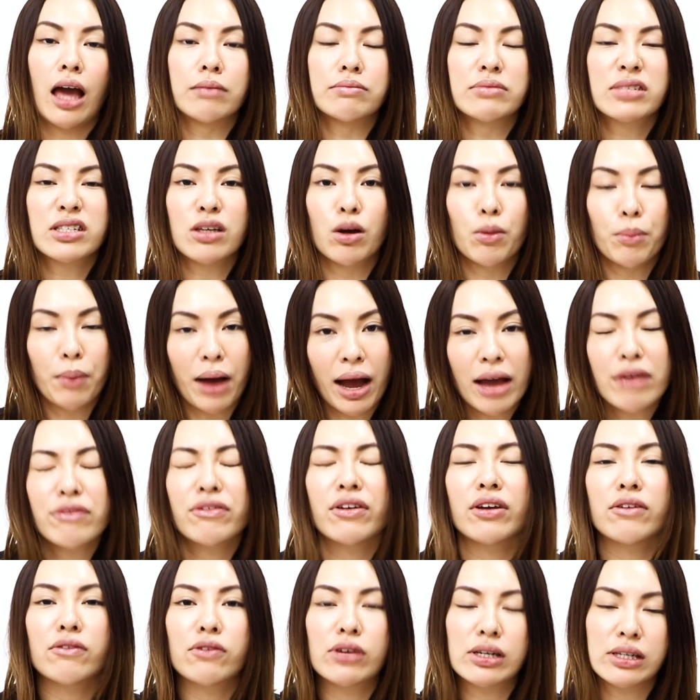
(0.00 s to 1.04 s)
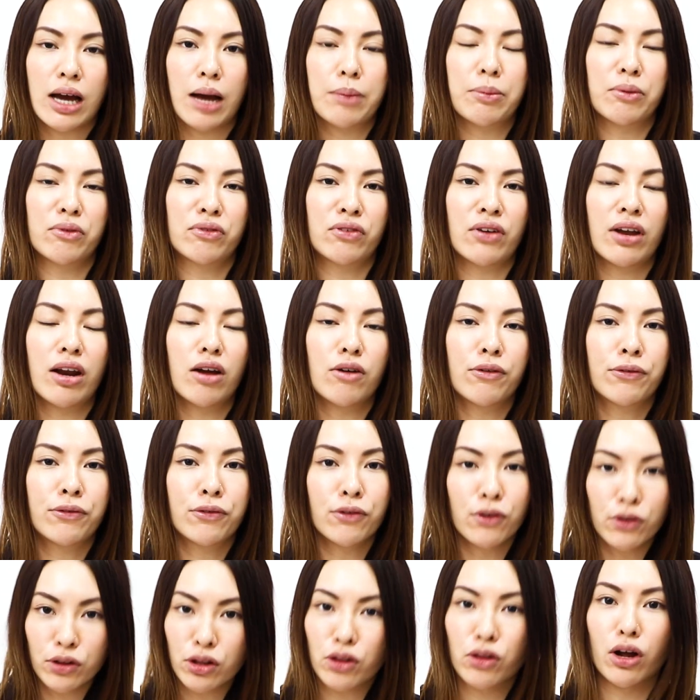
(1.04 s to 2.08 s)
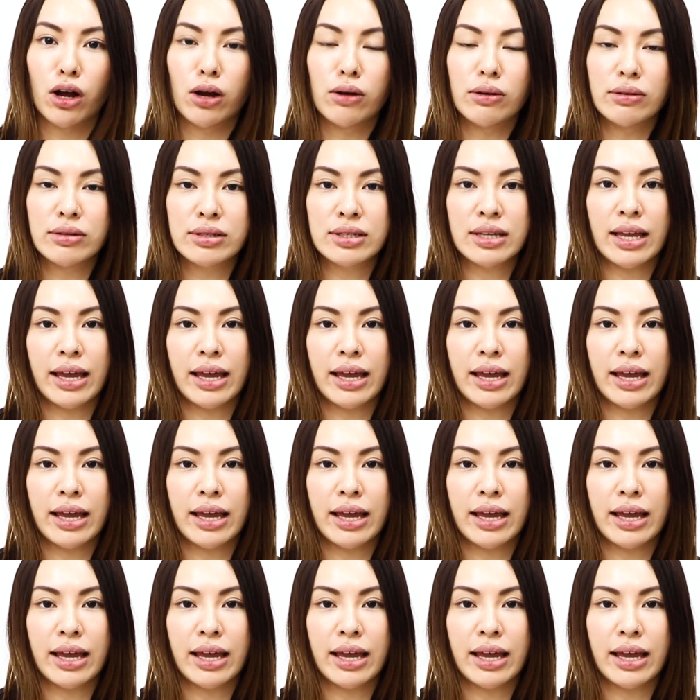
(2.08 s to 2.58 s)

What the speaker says: So my favorite type of filler for the nose